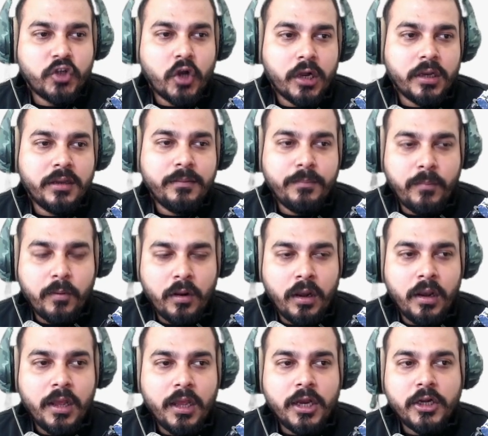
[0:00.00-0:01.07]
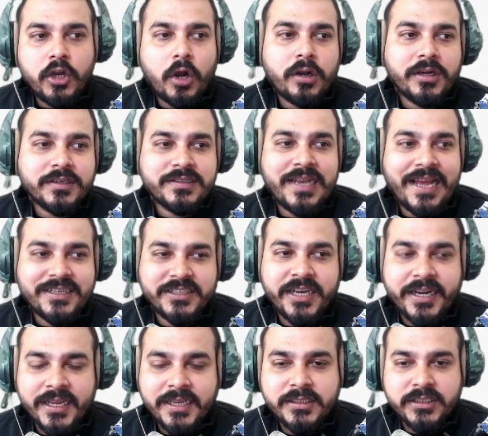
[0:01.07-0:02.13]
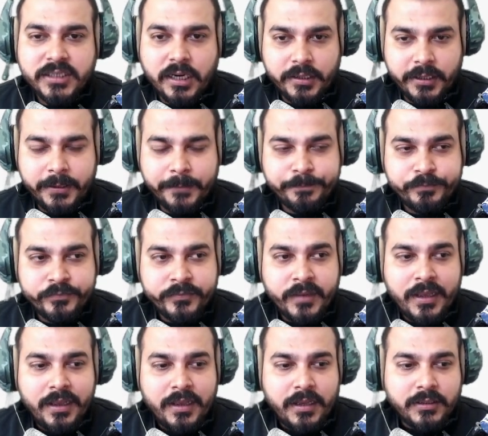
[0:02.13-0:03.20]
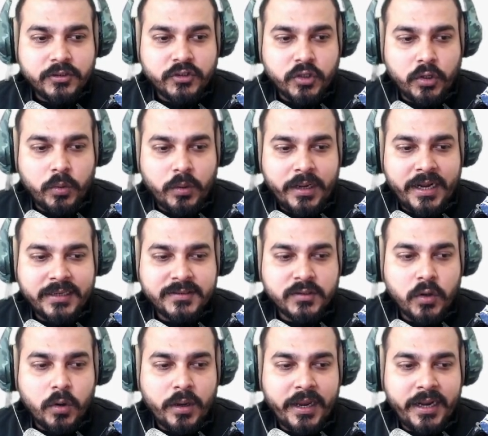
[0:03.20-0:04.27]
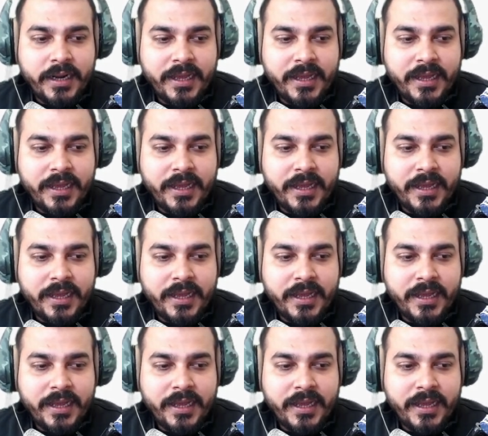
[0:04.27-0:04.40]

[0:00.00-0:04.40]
is Docker pull Docker slash getting started. So let's go